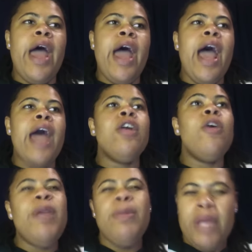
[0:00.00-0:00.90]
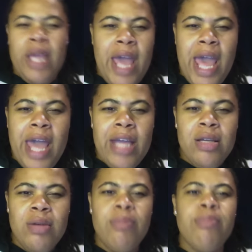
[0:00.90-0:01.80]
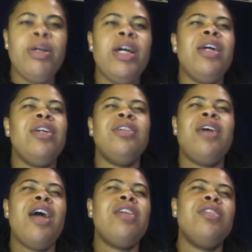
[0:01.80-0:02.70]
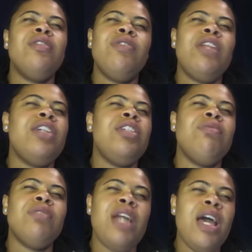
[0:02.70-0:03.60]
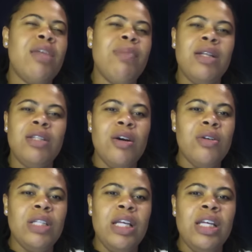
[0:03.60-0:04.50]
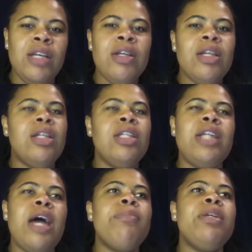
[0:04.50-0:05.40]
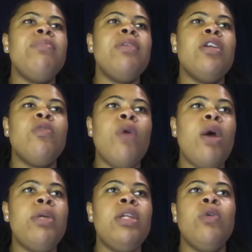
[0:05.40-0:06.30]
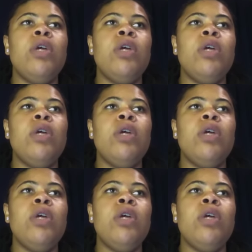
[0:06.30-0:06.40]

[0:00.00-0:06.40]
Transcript: I know people can act, but I just don't feel like she was lying about the whole thing. And it's not me being a woman or